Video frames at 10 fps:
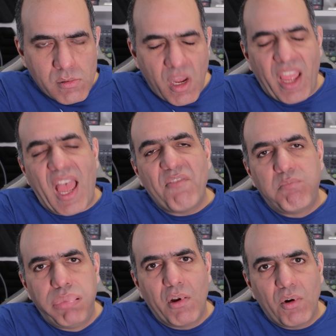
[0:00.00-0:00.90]
I have
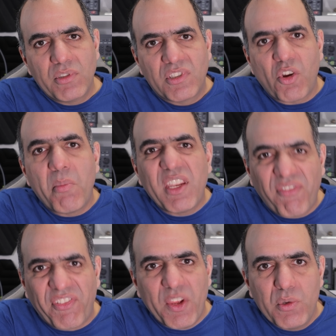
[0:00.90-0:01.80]
blown so many
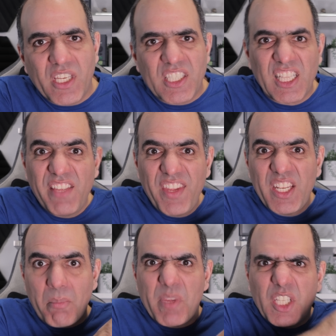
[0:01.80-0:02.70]
fuses, leaving
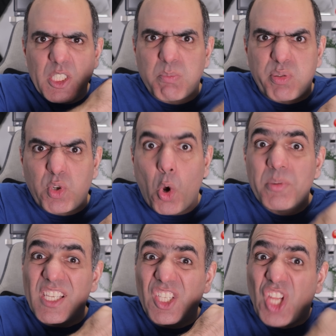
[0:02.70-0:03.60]
the meter's
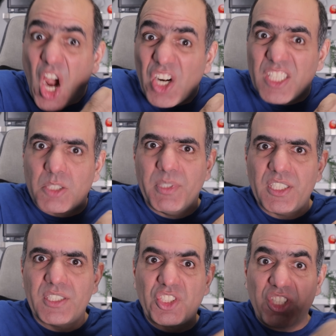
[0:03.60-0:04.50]
probes in current
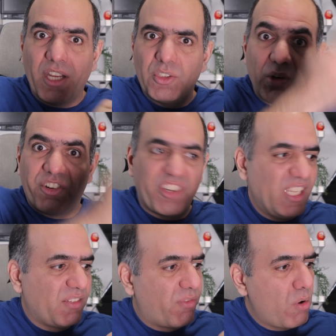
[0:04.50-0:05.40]
meter trying to
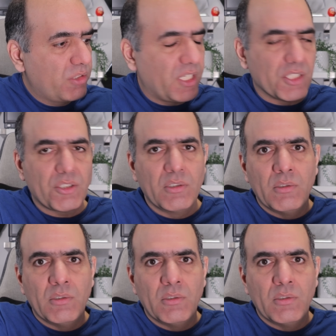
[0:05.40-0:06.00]
read voltage.